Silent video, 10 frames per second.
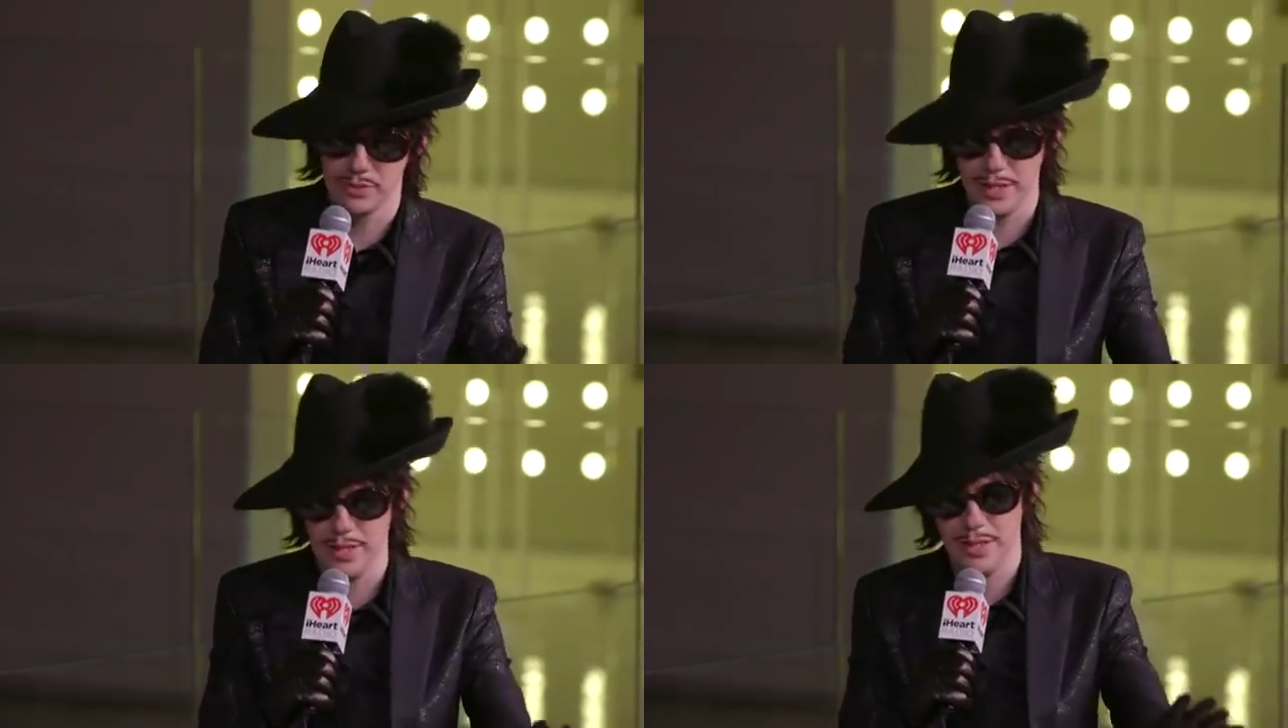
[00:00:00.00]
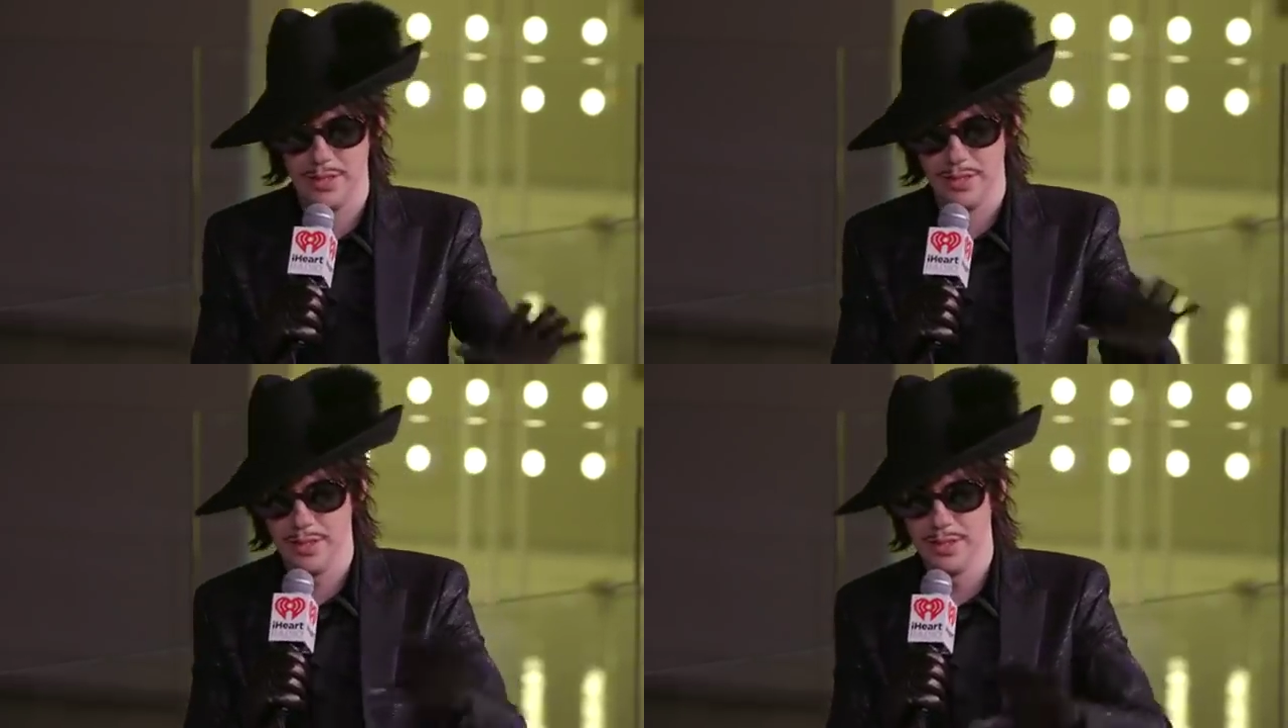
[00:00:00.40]

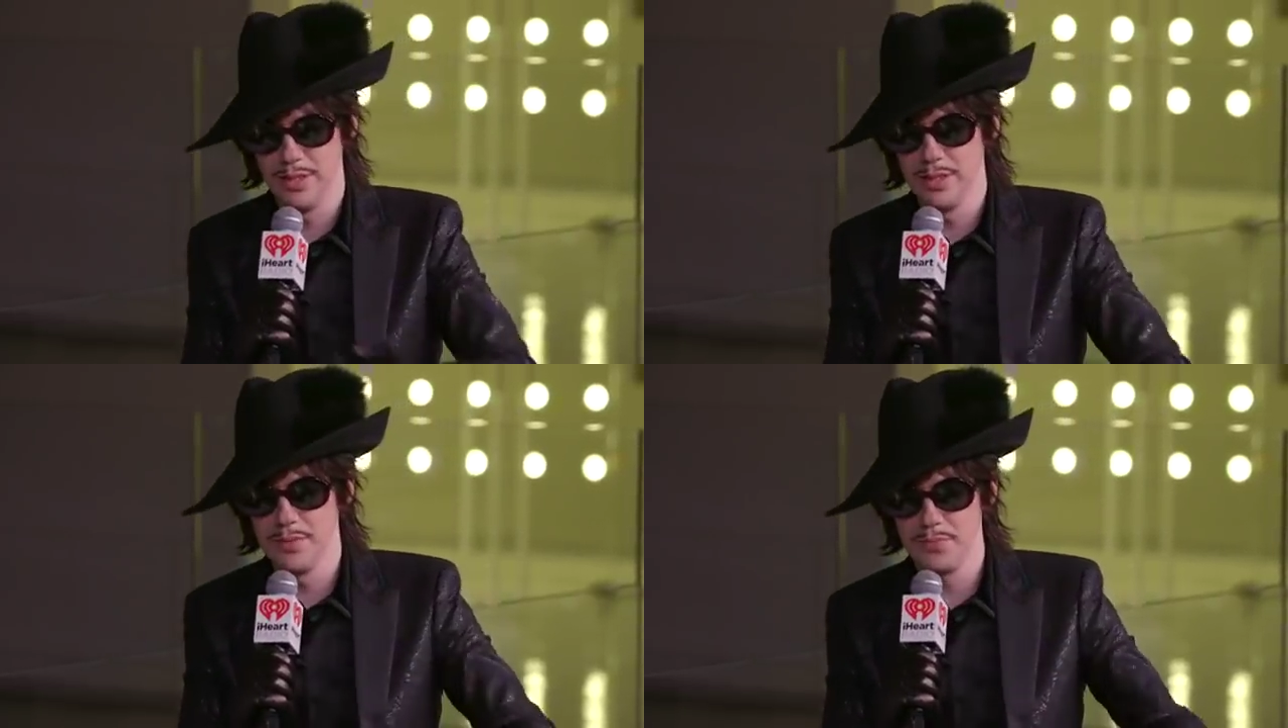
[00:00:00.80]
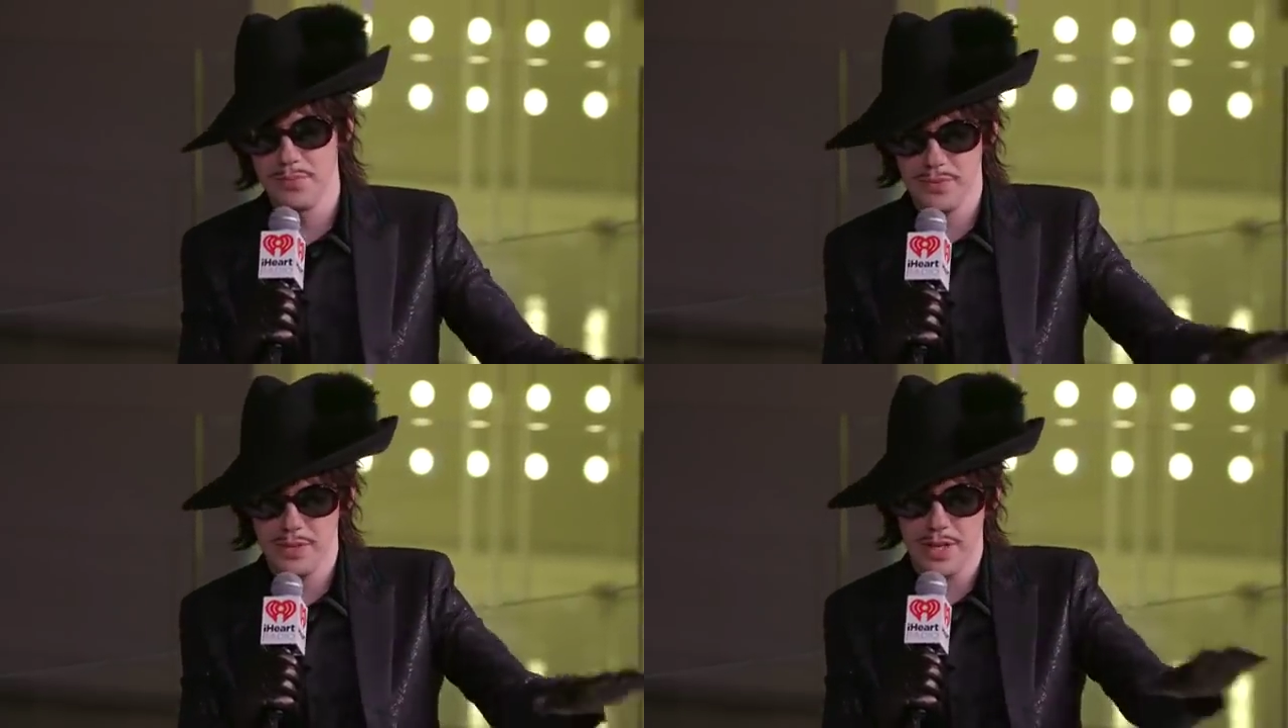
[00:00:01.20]
writing.
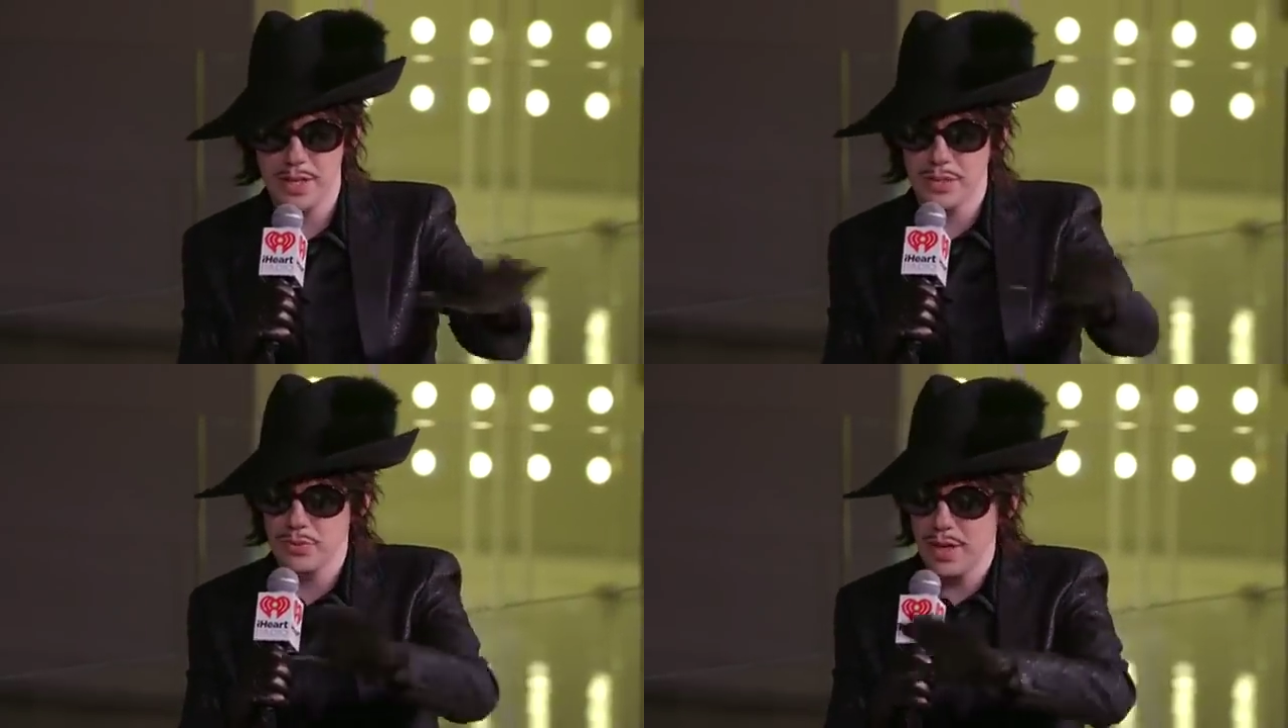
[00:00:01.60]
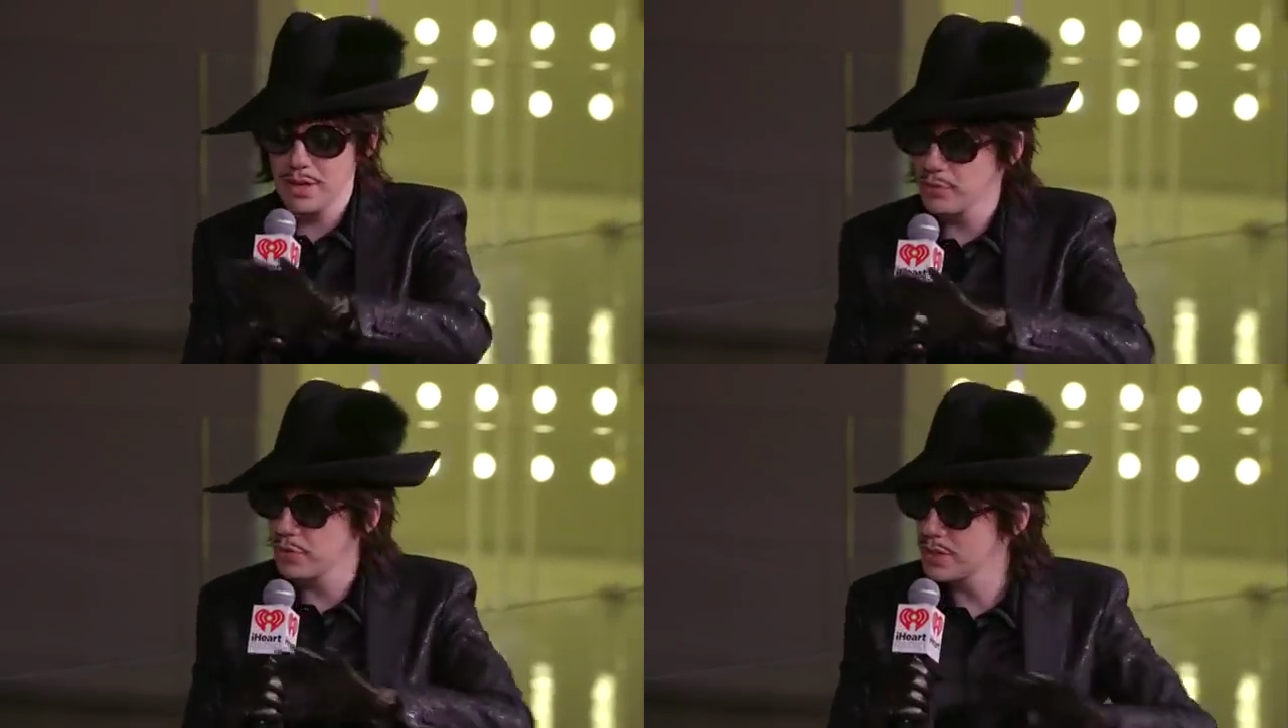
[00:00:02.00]
I can
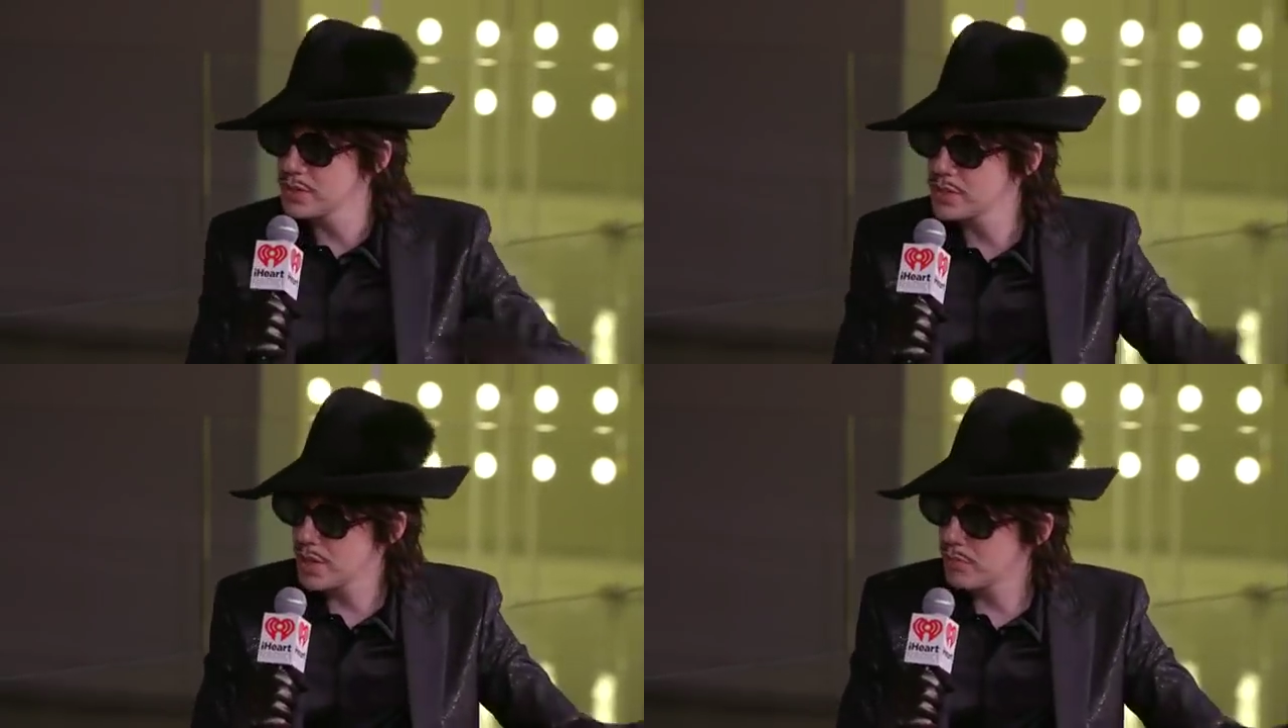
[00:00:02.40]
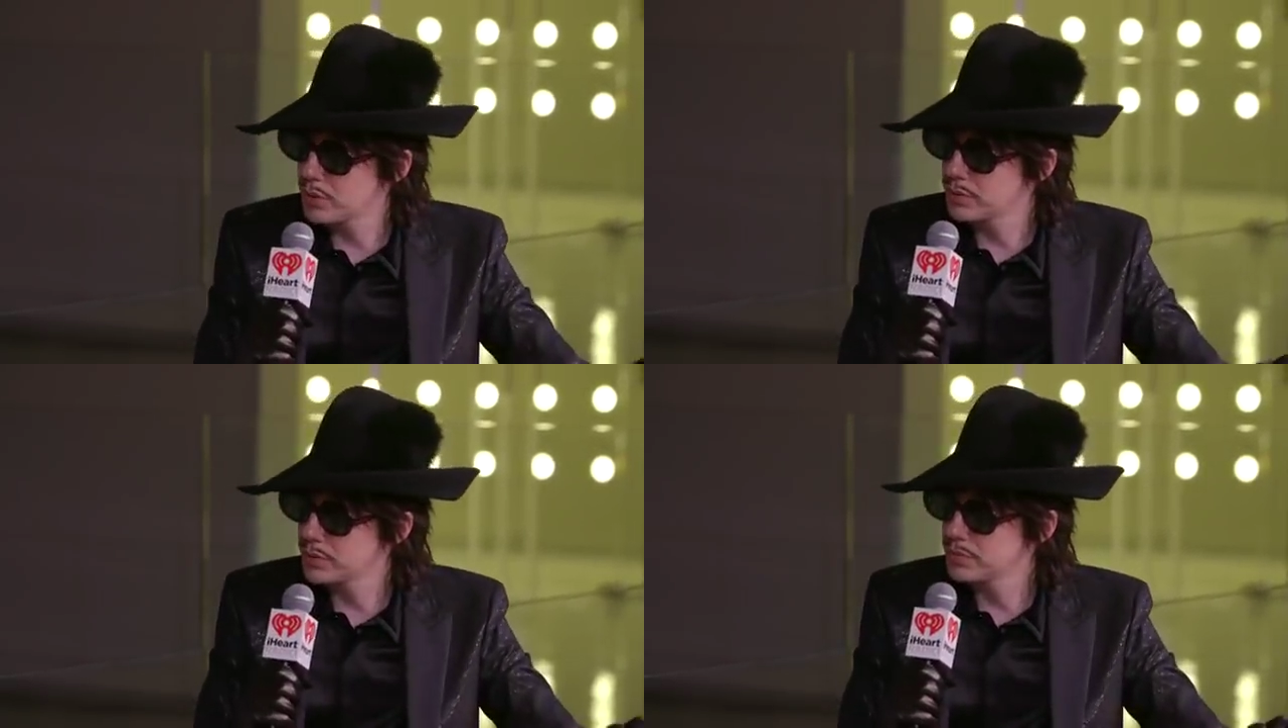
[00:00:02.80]
write for an
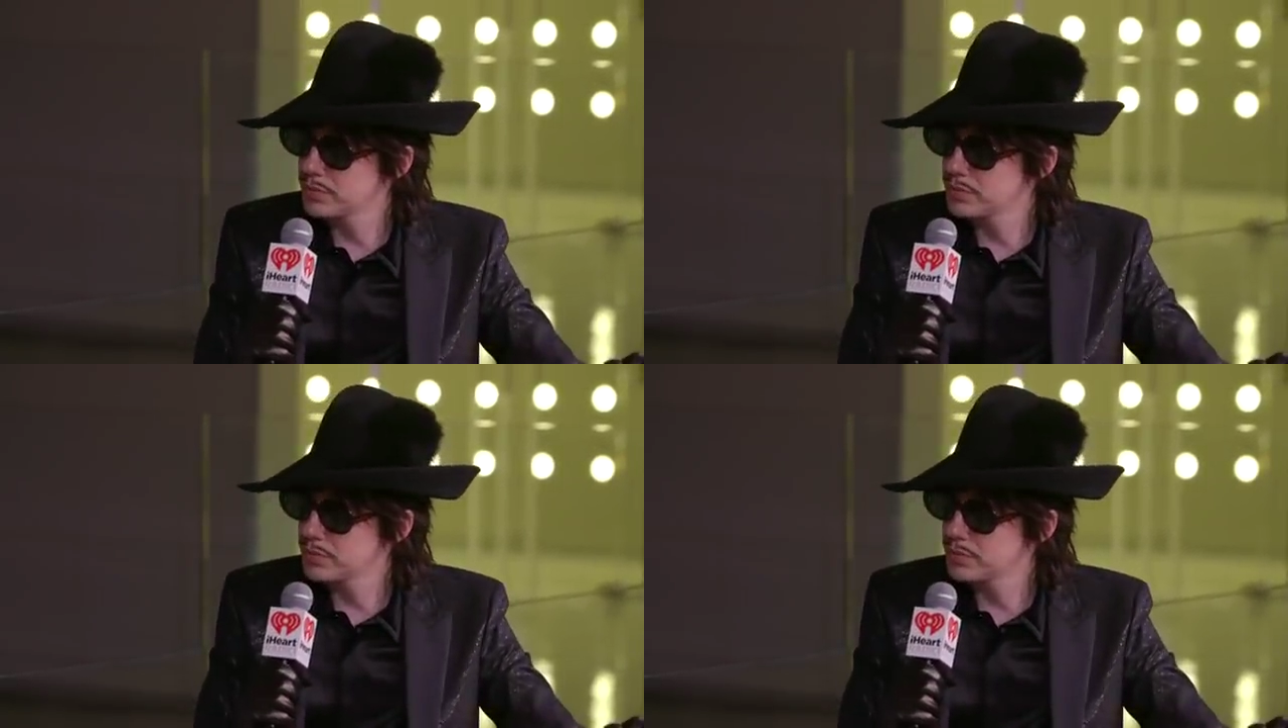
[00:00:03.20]
ensemble.